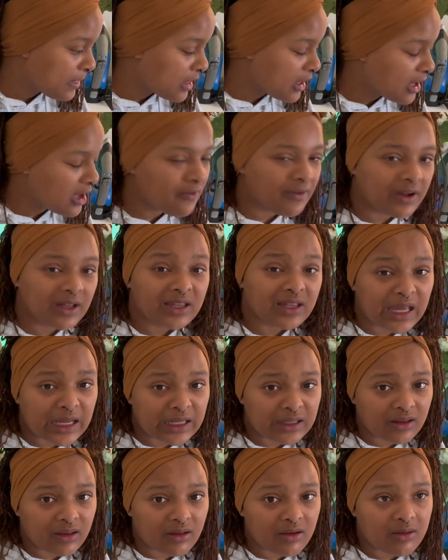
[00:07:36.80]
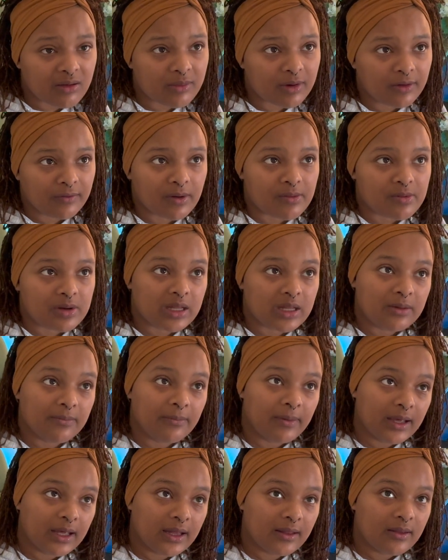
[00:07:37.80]
if I liked them, if I would keep
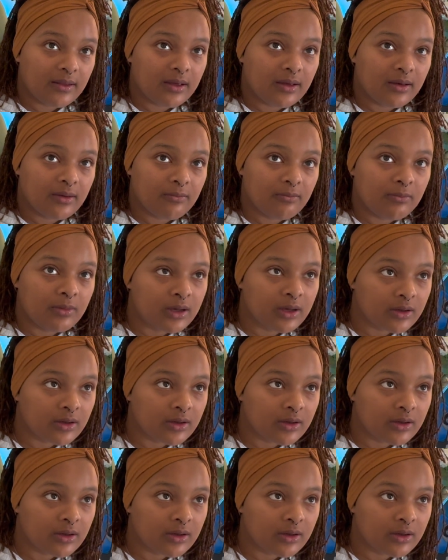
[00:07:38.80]
making them.